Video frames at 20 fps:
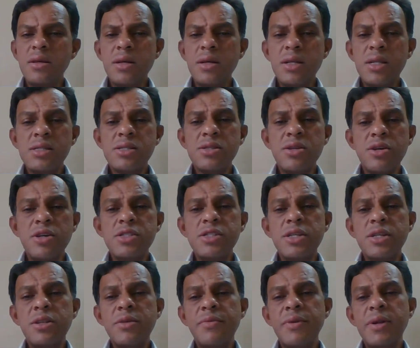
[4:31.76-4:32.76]
research
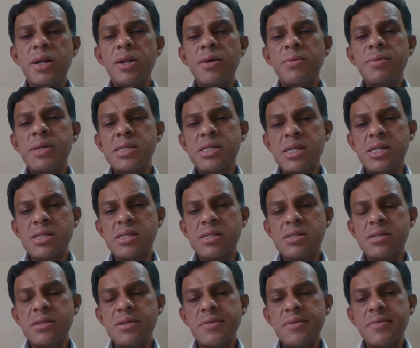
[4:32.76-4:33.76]
in the field of physics.